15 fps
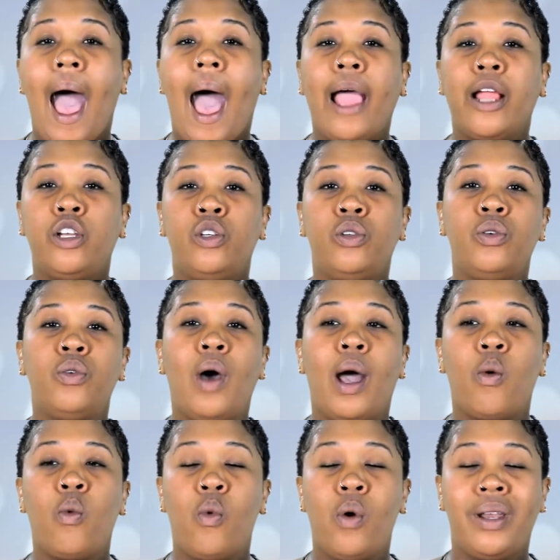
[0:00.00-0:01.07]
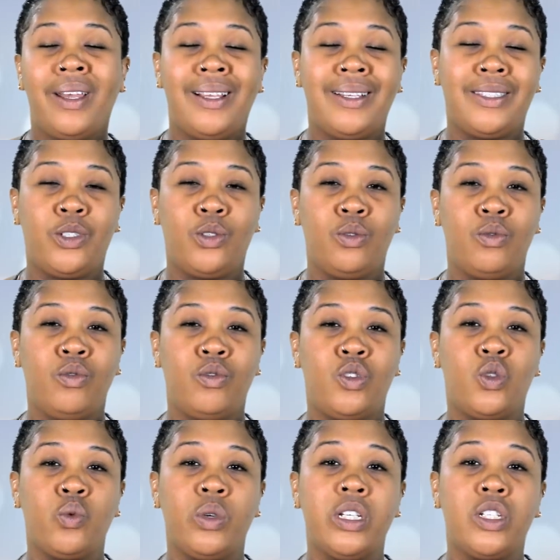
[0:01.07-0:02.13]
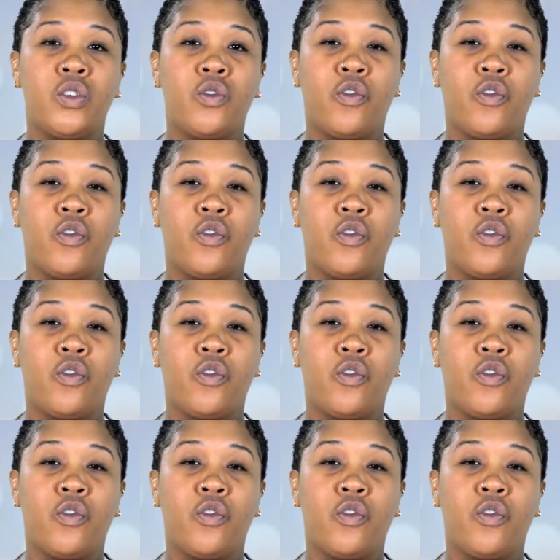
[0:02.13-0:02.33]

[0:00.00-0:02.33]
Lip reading: I knew I wanted to switch